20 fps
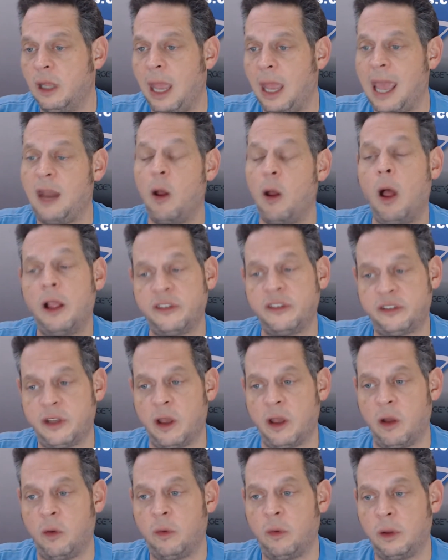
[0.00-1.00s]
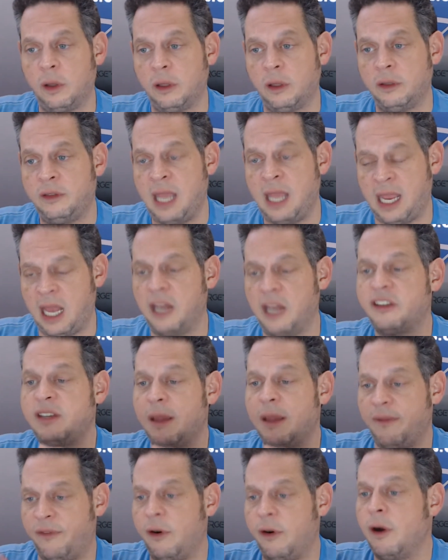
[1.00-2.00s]
and also taking a
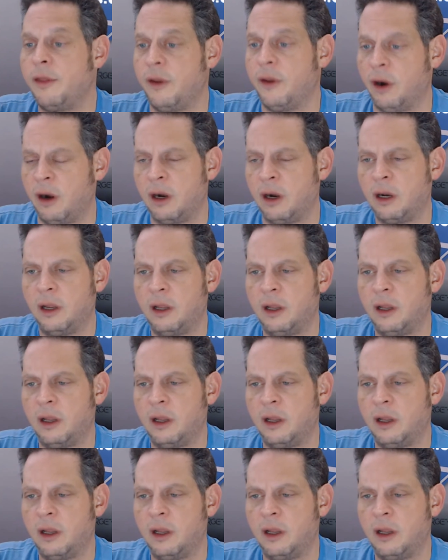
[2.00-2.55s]
step further,